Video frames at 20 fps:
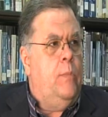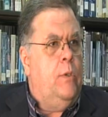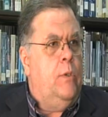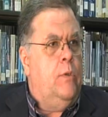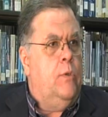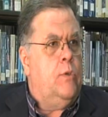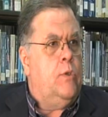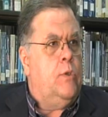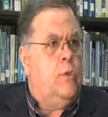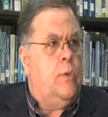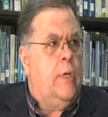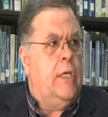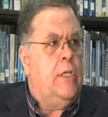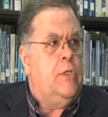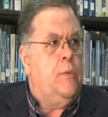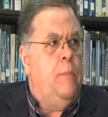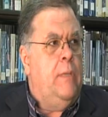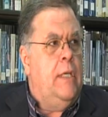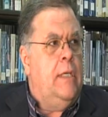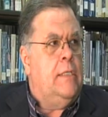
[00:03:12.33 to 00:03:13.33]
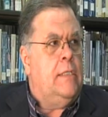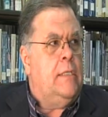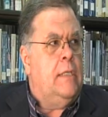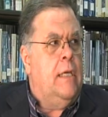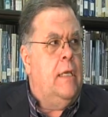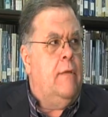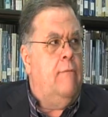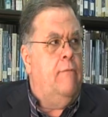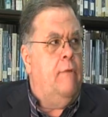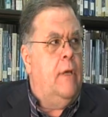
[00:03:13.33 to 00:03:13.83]
strikes me as
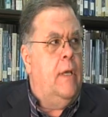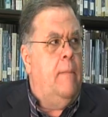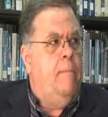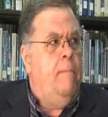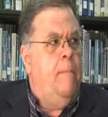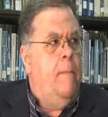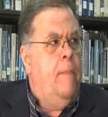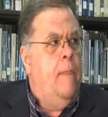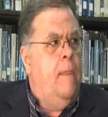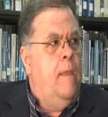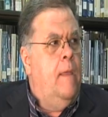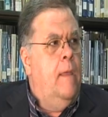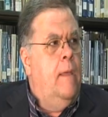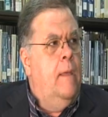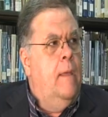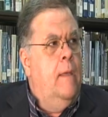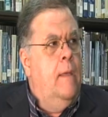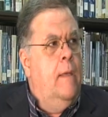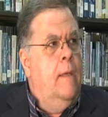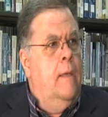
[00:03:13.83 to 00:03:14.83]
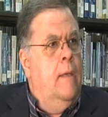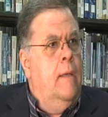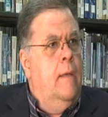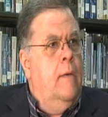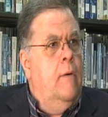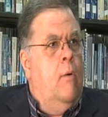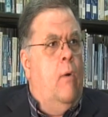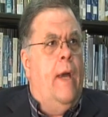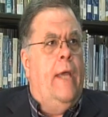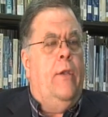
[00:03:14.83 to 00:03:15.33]
kind of,
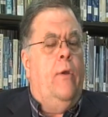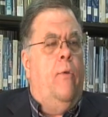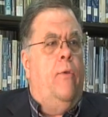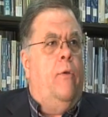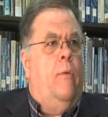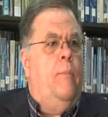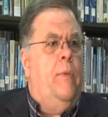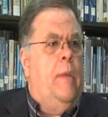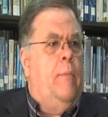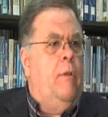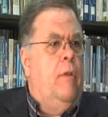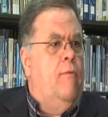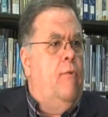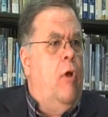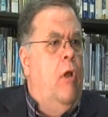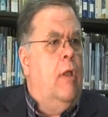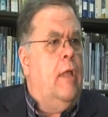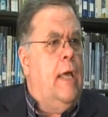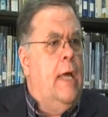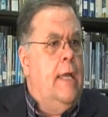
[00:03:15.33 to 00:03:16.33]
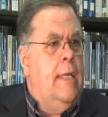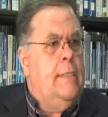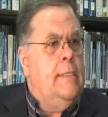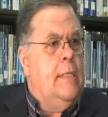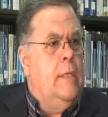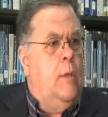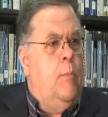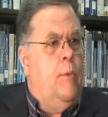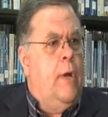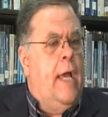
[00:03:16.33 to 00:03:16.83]
I know there are people of all kinds
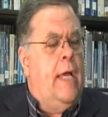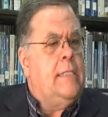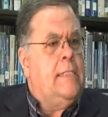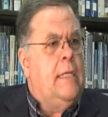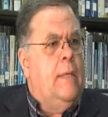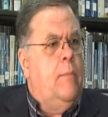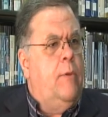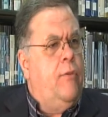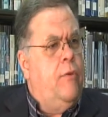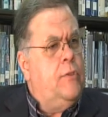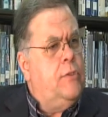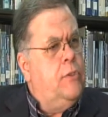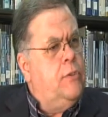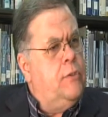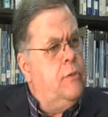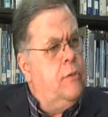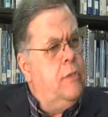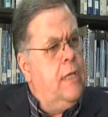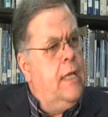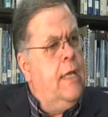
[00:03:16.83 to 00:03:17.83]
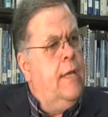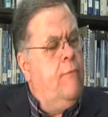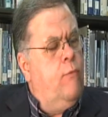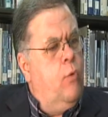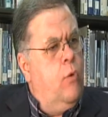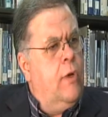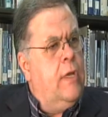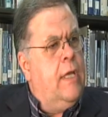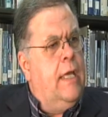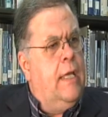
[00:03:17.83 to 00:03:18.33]
in Nebraska, but there's a certain kind of
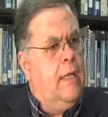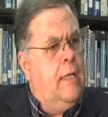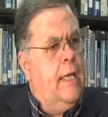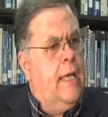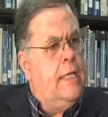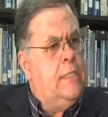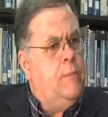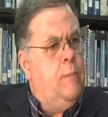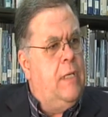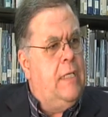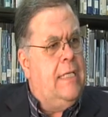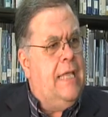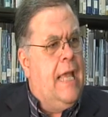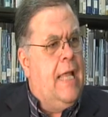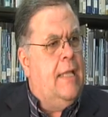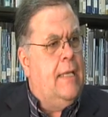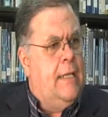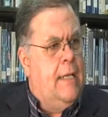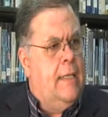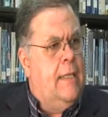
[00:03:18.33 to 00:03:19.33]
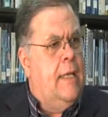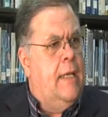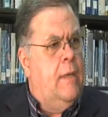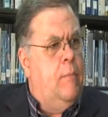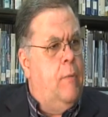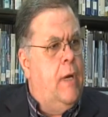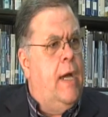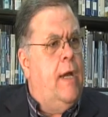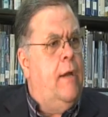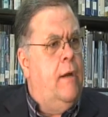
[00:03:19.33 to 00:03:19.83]
working class mentality that
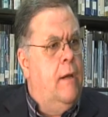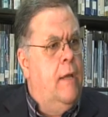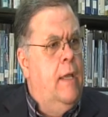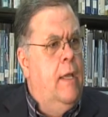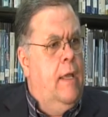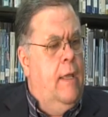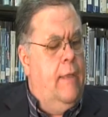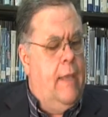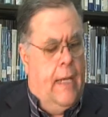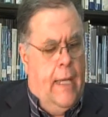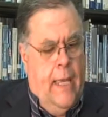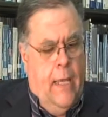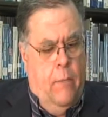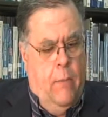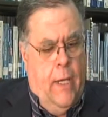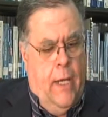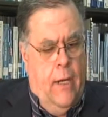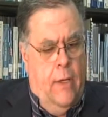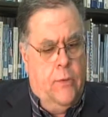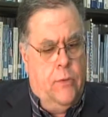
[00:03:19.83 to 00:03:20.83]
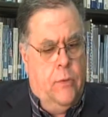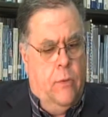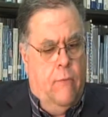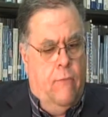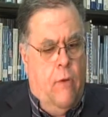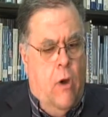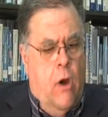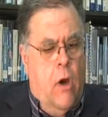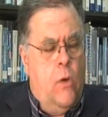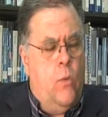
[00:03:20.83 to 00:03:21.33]
I admire, sort of
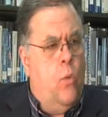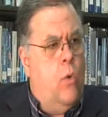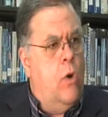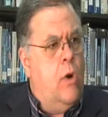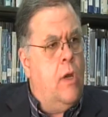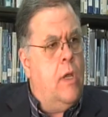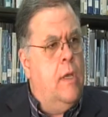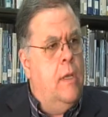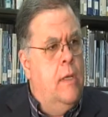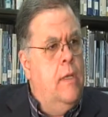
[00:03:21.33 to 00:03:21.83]
hard work,